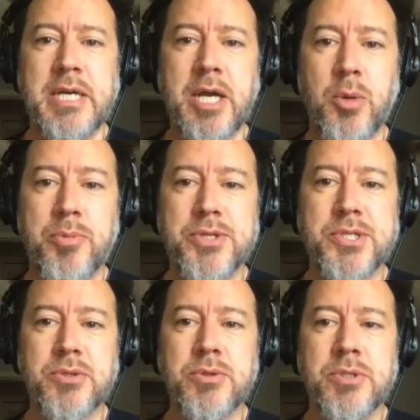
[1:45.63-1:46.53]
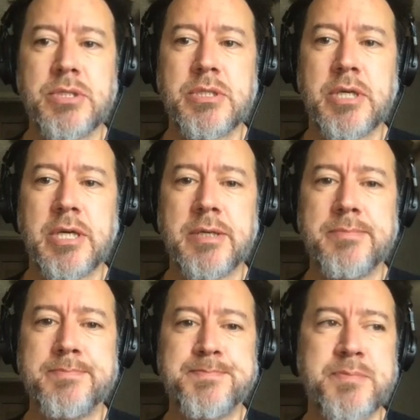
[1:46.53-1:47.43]
help the students
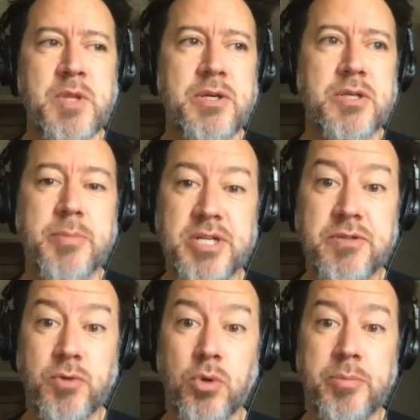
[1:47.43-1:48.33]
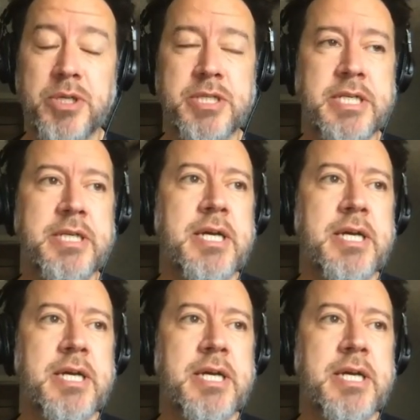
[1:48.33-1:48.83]
to the best of your ability.